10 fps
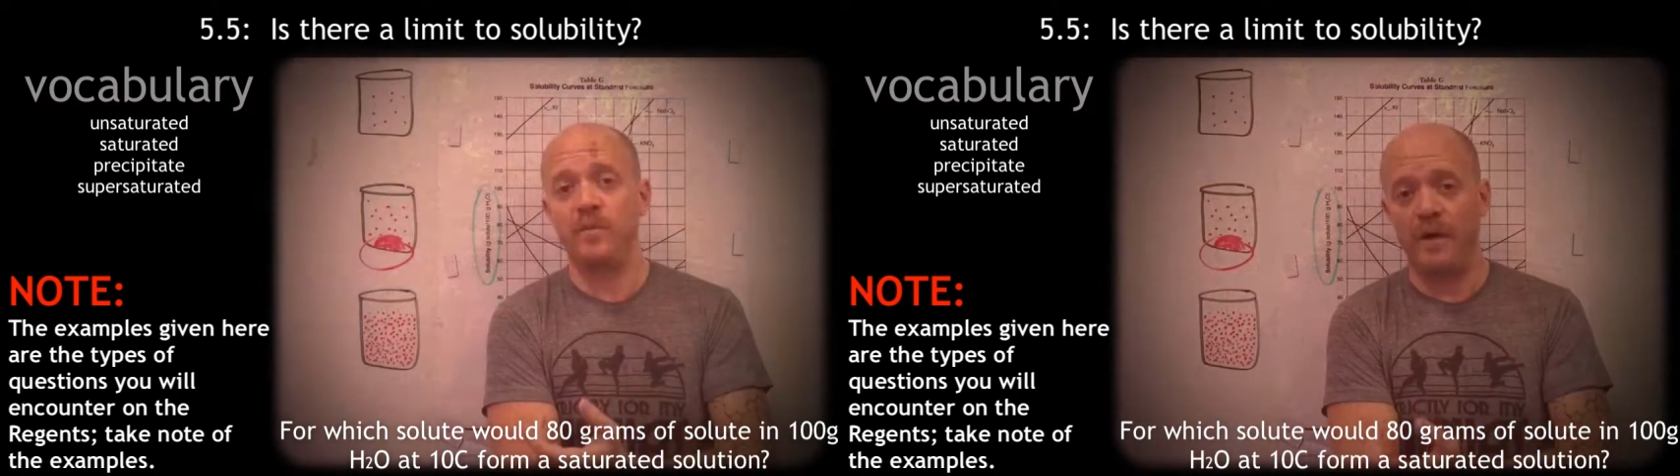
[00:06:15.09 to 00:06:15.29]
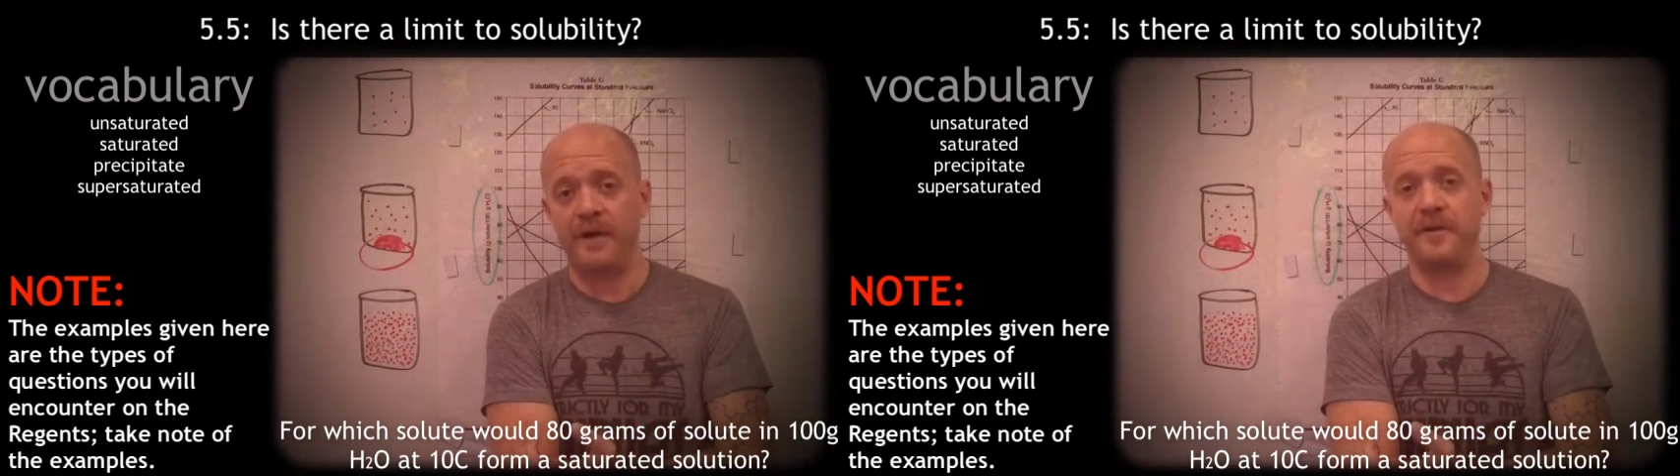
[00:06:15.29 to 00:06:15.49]
in
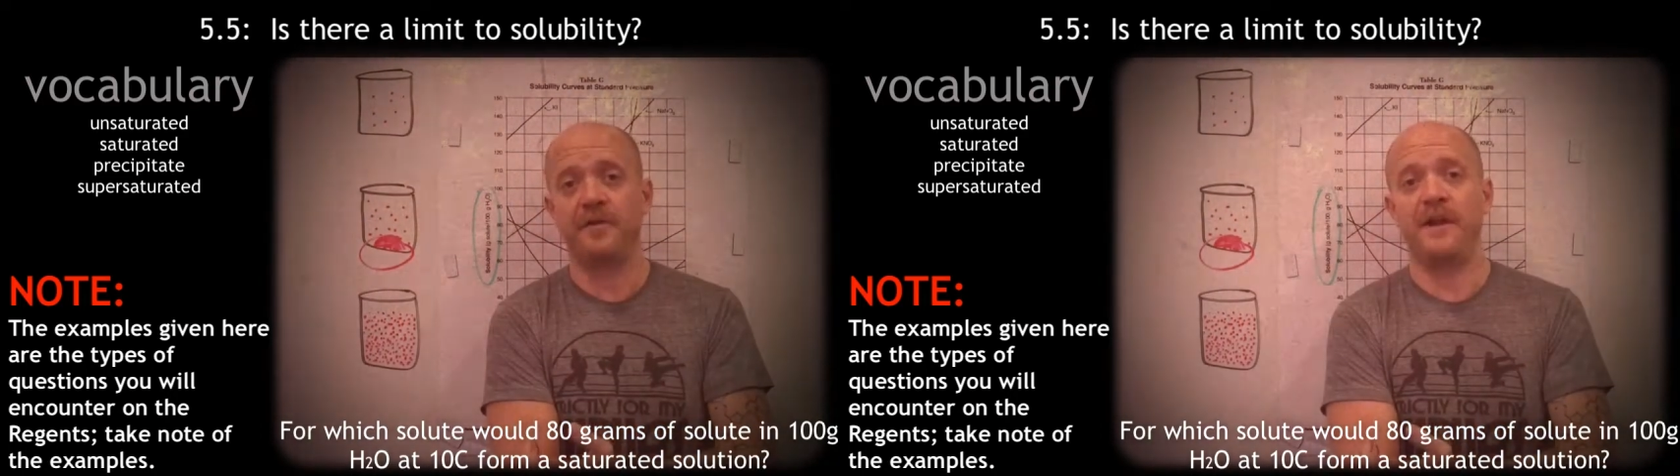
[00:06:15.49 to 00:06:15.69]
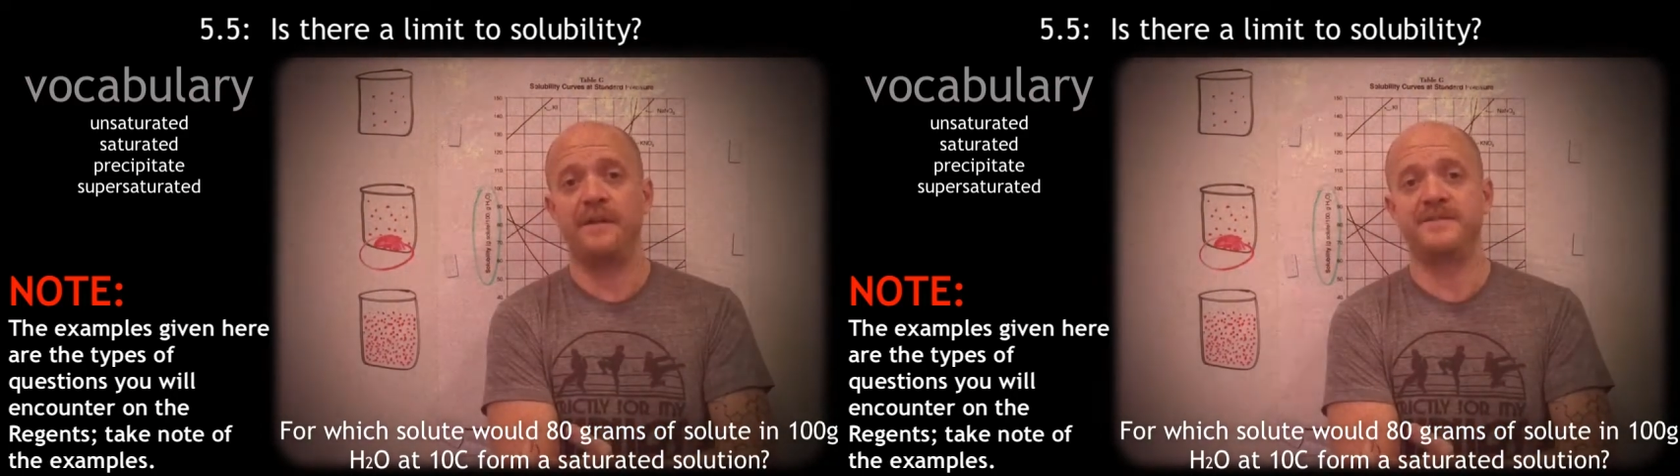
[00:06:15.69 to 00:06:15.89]
100
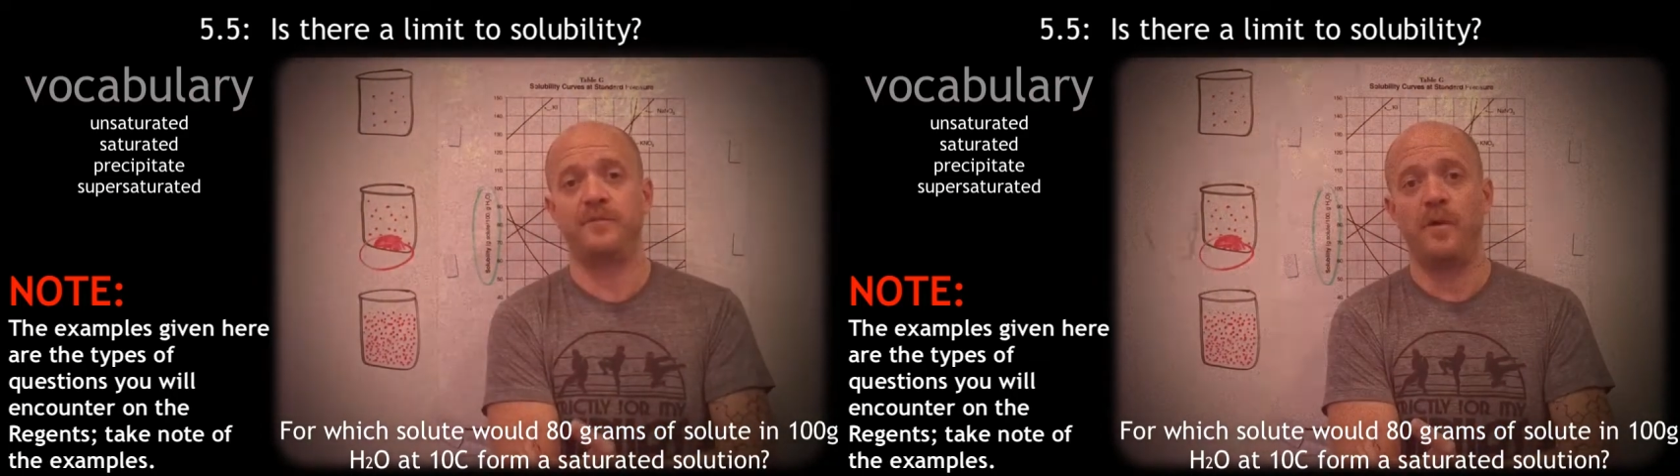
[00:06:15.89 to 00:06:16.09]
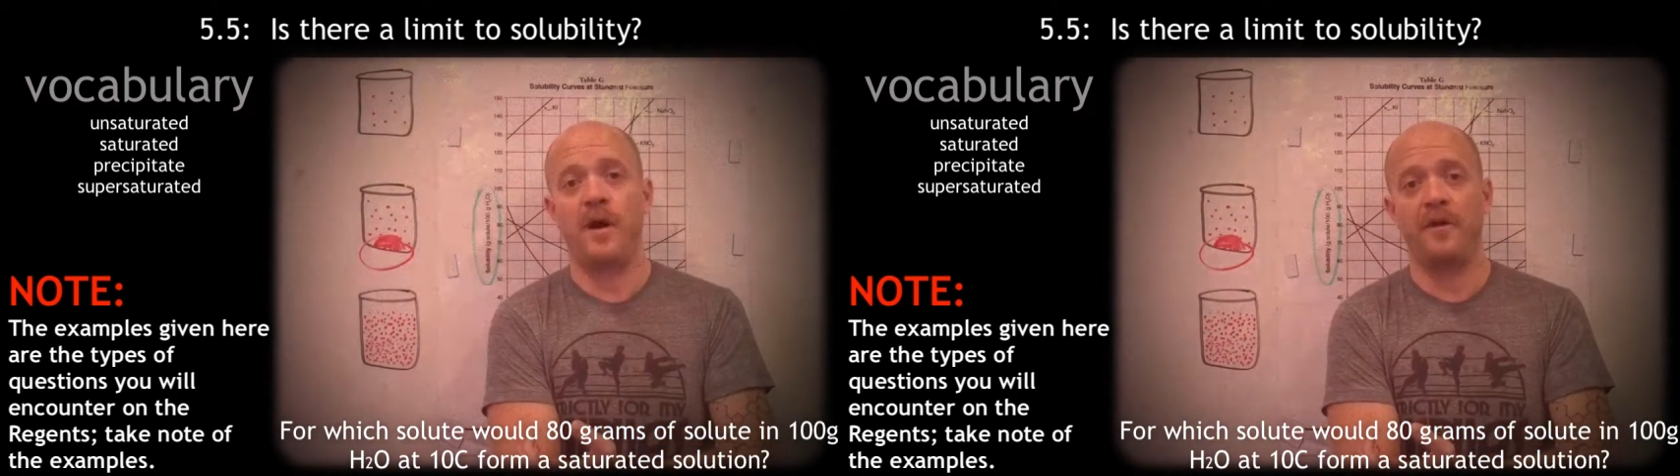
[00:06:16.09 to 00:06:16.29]
grams
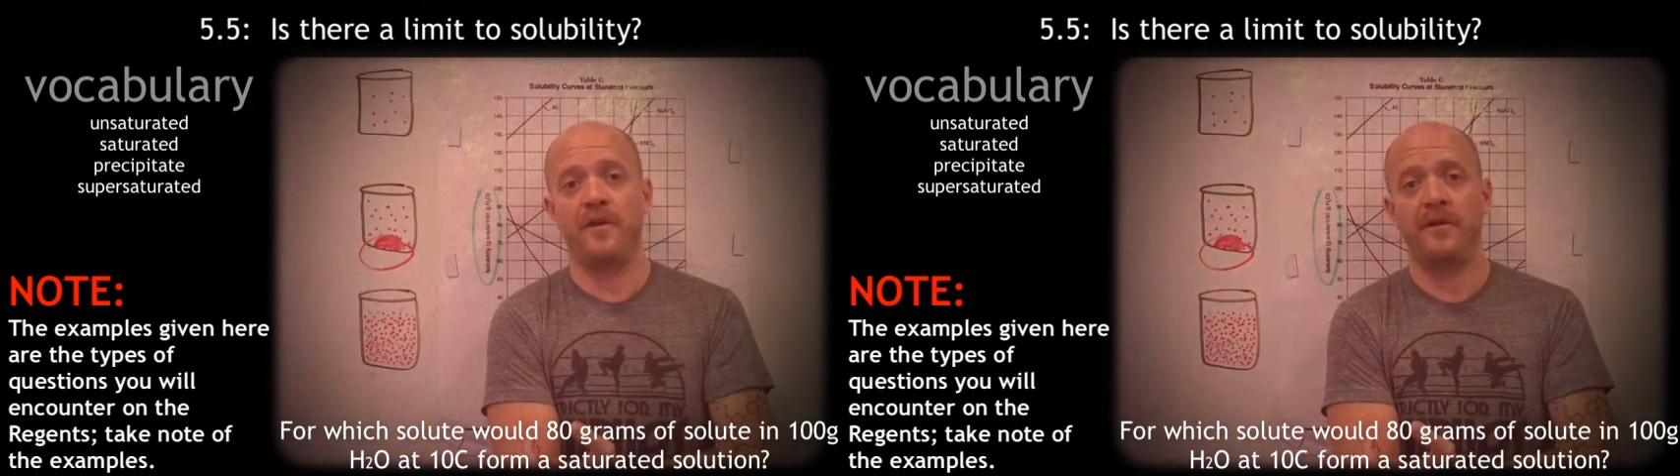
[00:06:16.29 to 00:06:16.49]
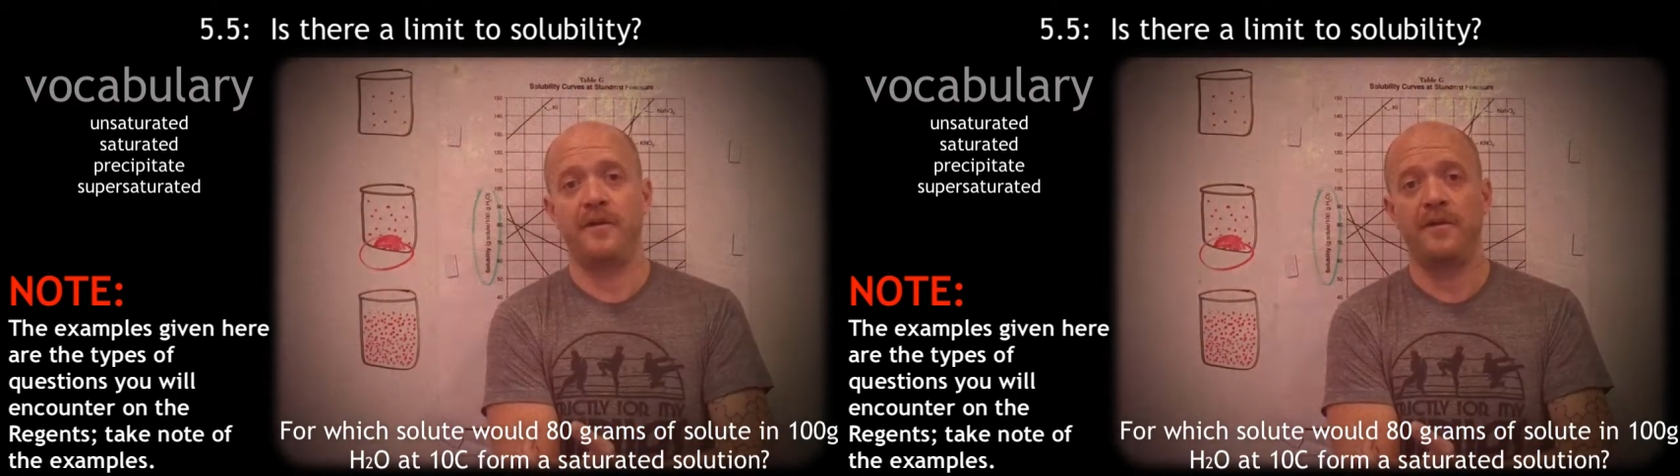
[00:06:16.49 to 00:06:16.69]
of
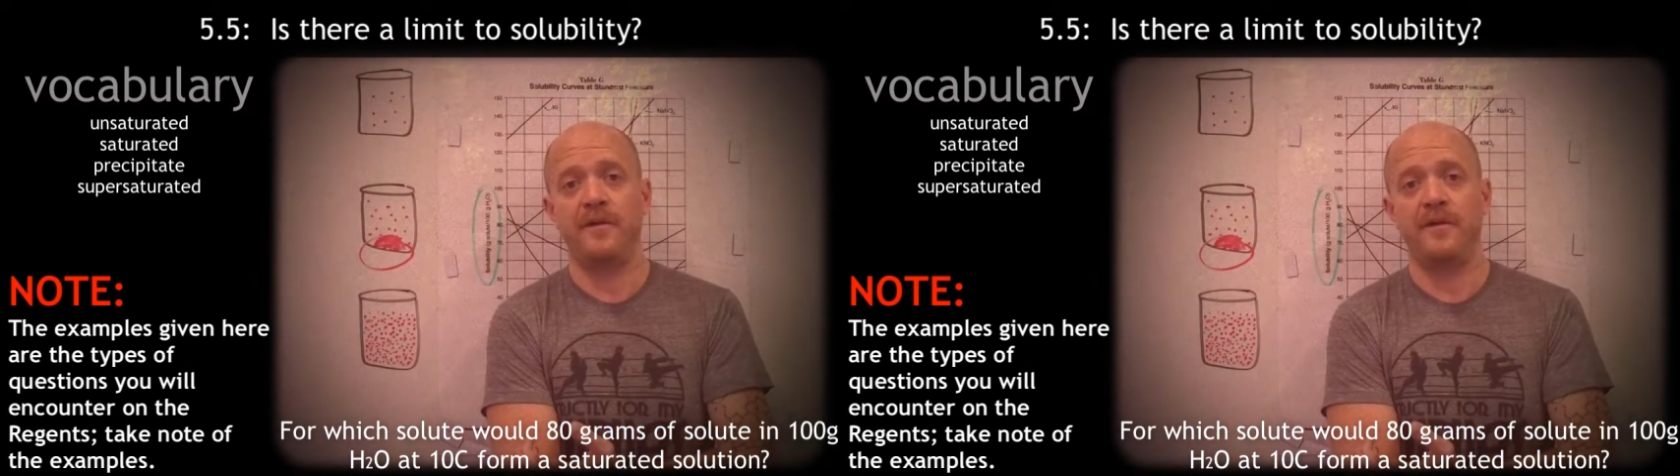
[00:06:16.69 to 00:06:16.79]
water